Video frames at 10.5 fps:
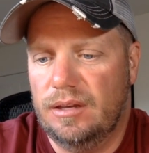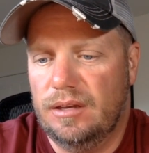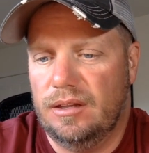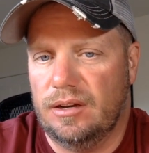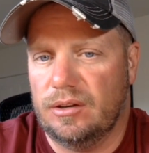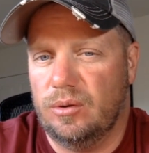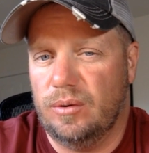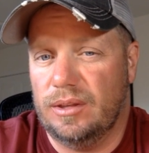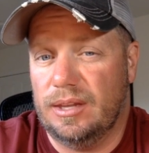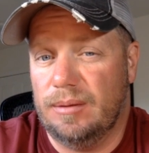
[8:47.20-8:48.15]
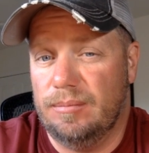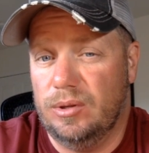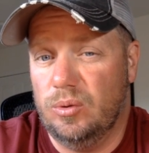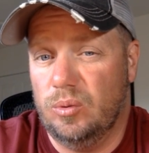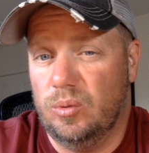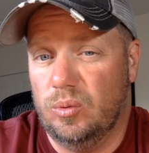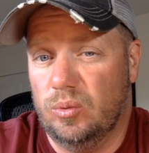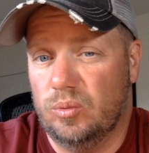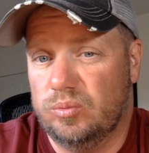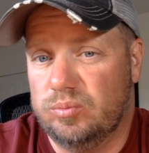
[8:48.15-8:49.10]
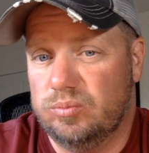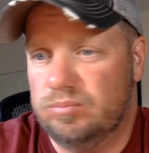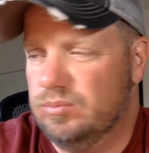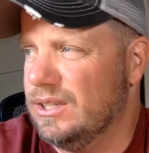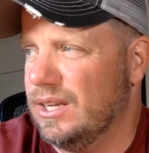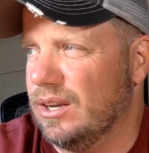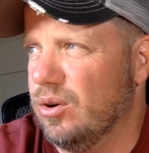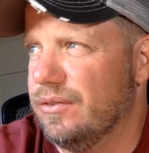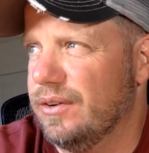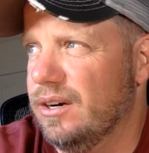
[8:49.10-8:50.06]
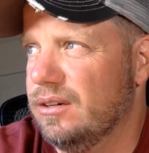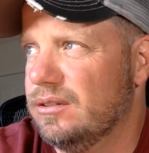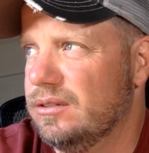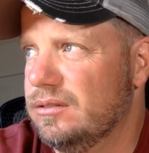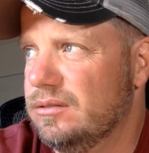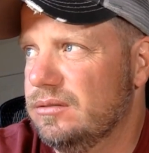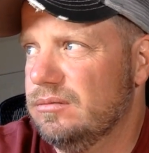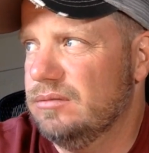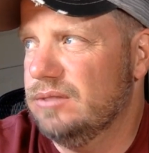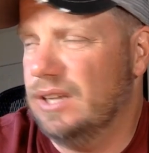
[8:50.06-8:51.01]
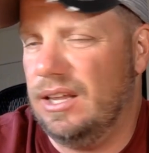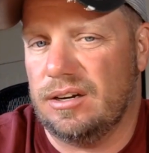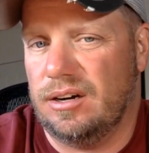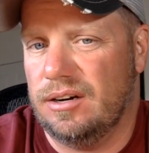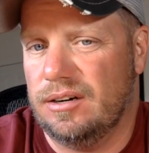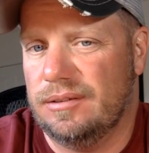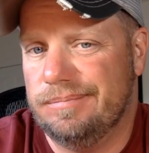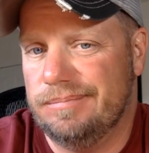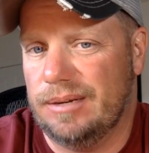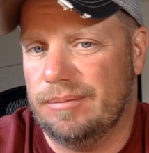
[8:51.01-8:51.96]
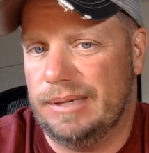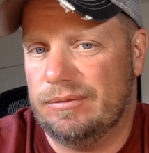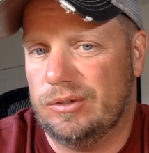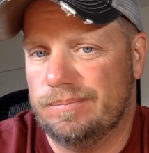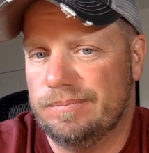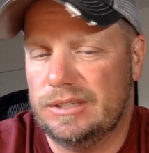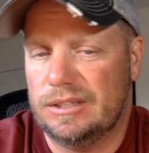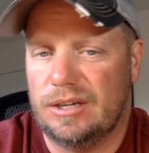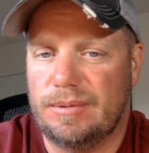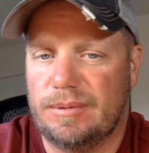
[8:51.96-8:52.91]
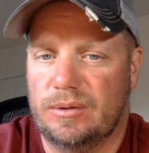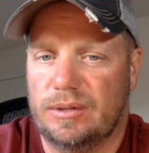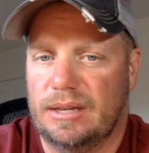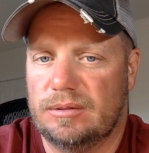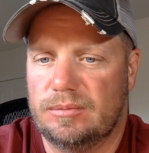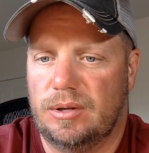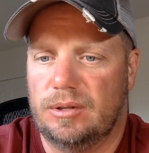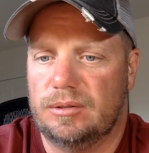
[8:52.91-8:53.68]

they're doing the new... What is that? Corvair? Yeah, the car, making a platform. They're talking about doing that smaller.